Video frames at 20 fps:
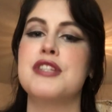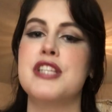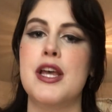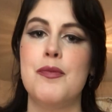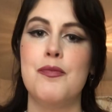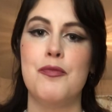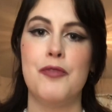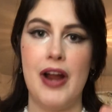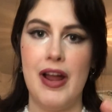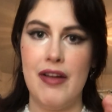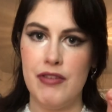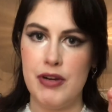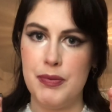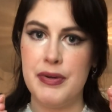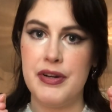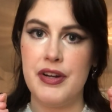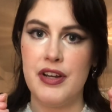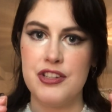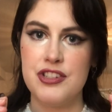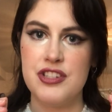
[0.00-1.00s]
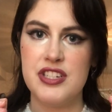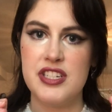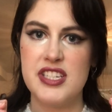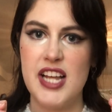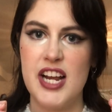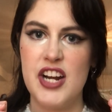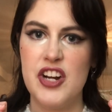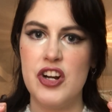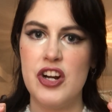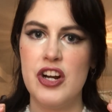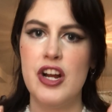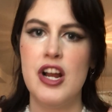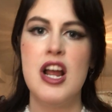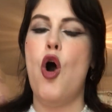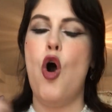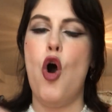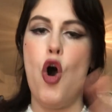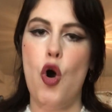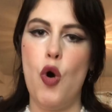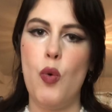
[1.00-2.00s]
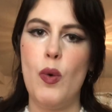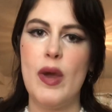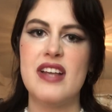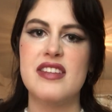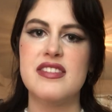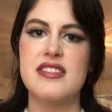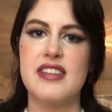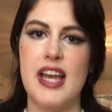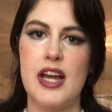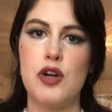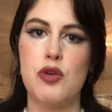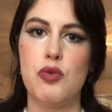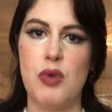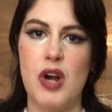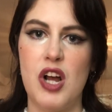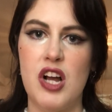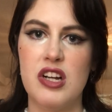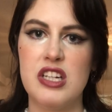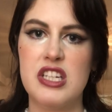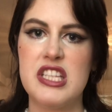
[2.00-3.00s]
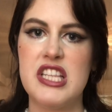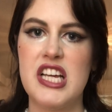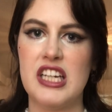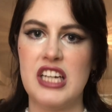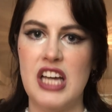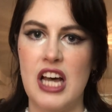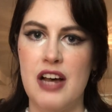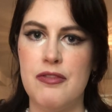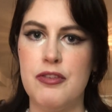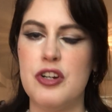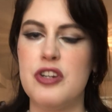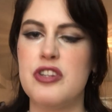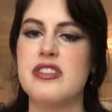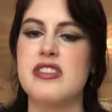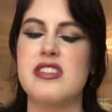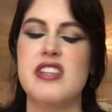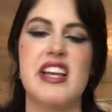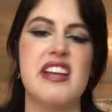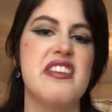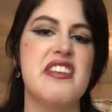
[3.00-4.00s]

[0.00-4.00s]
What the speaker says: tip for every production designer, always get a rug that covers like